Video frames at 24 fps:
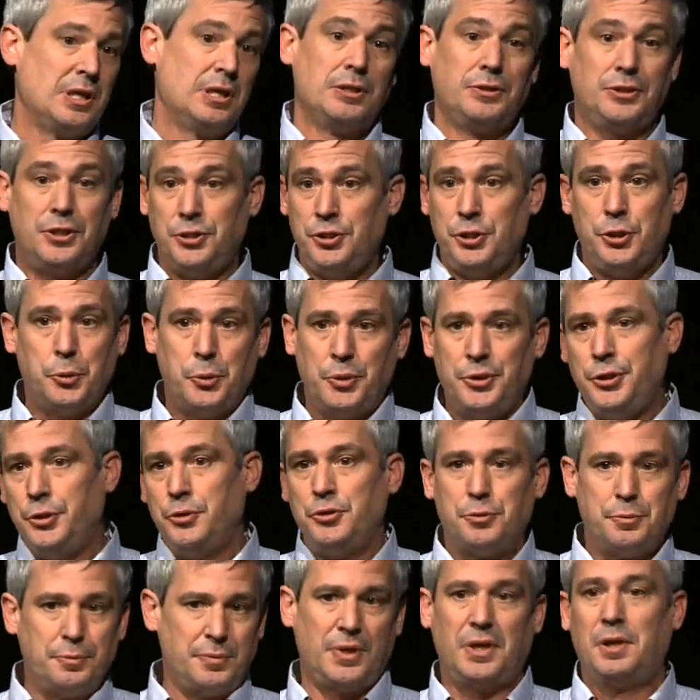then you would use
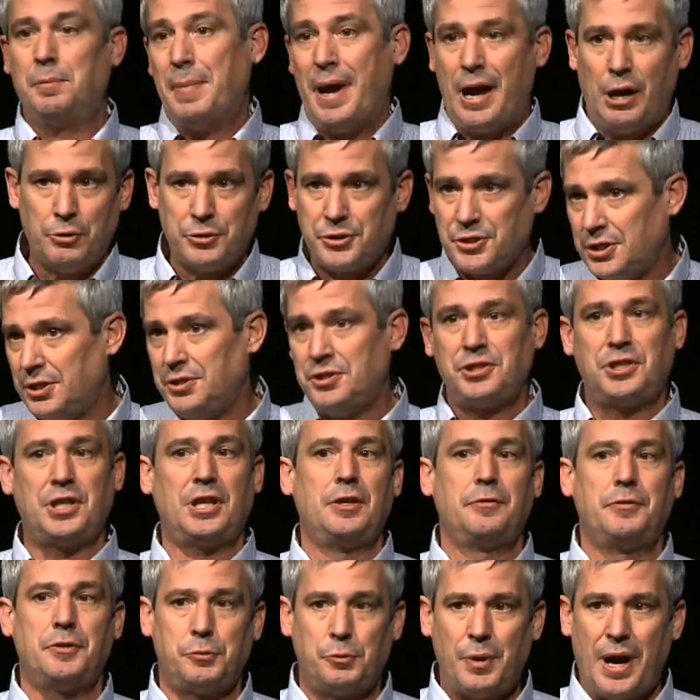a mouse instead of
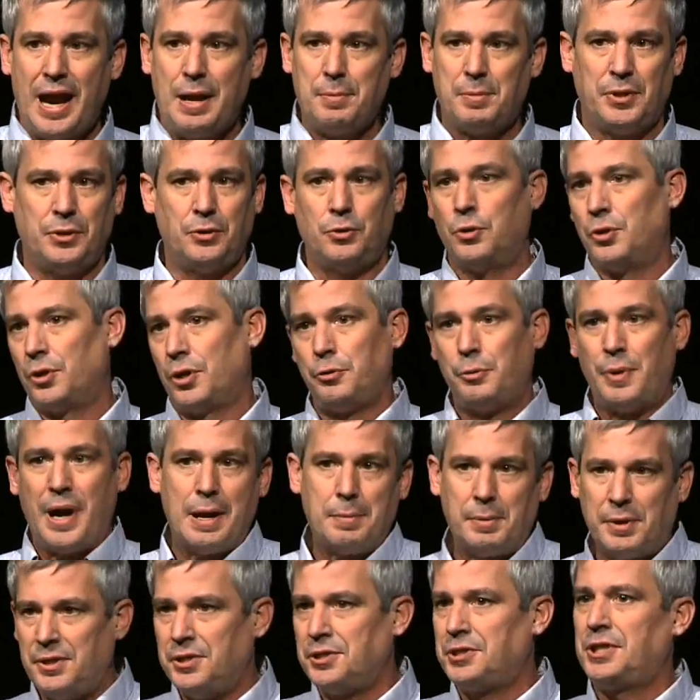a rabbit, or a
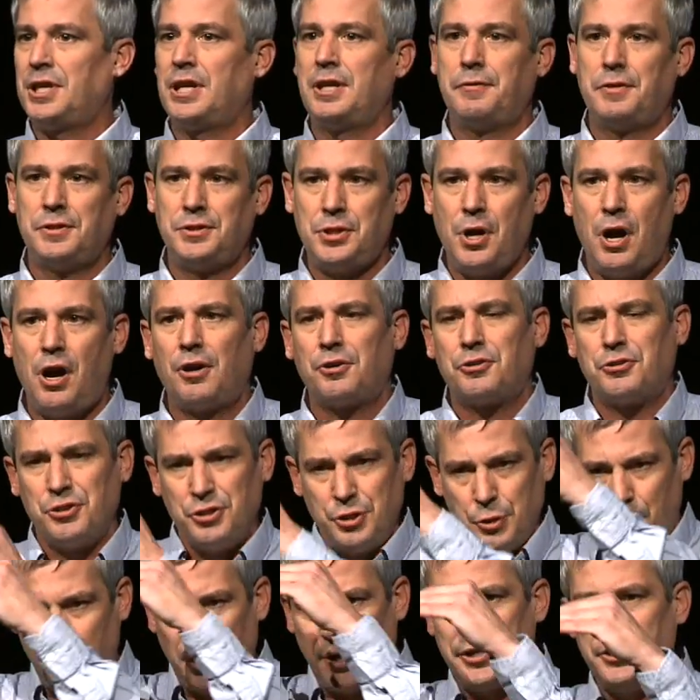rabbit instead of a dog. So you
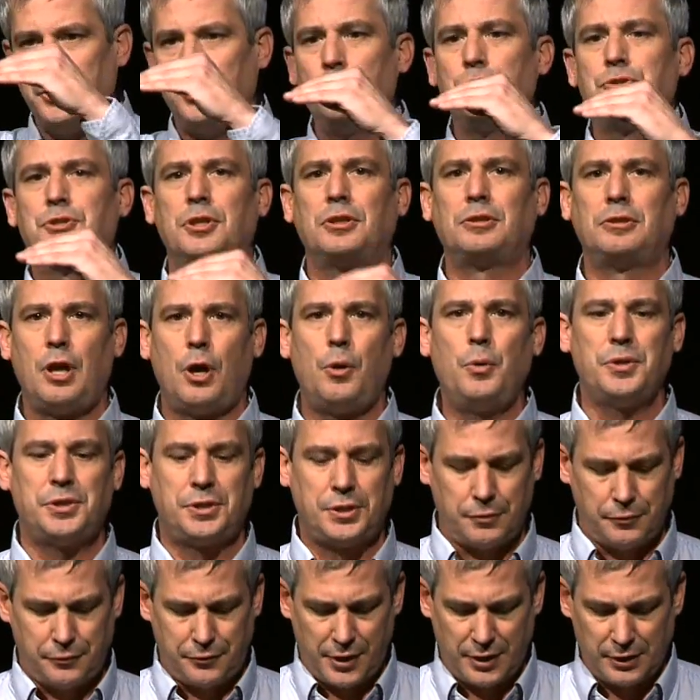want to use the lowest
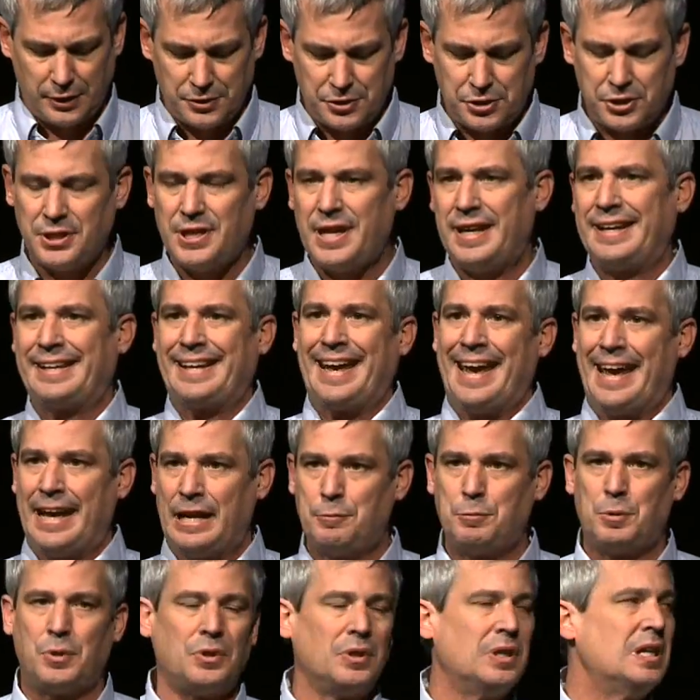phylogenetic
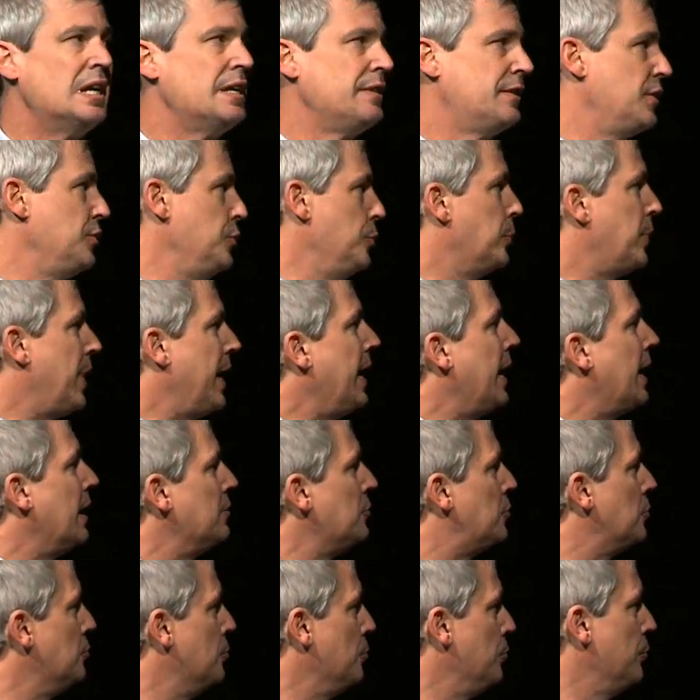animal that you can
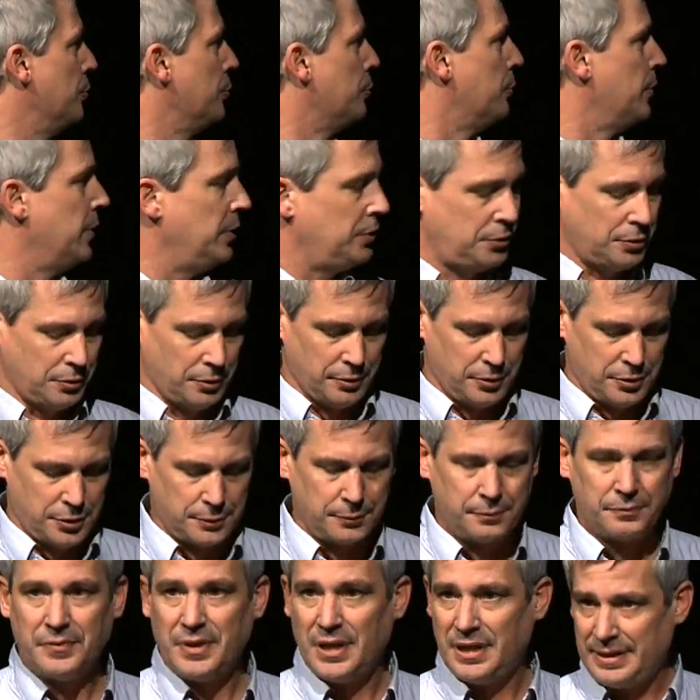to do your research,
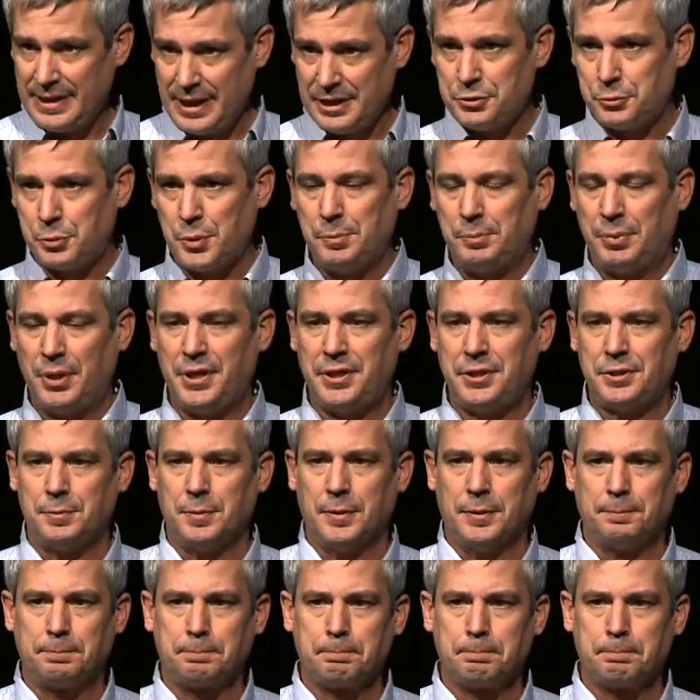and that's replacement.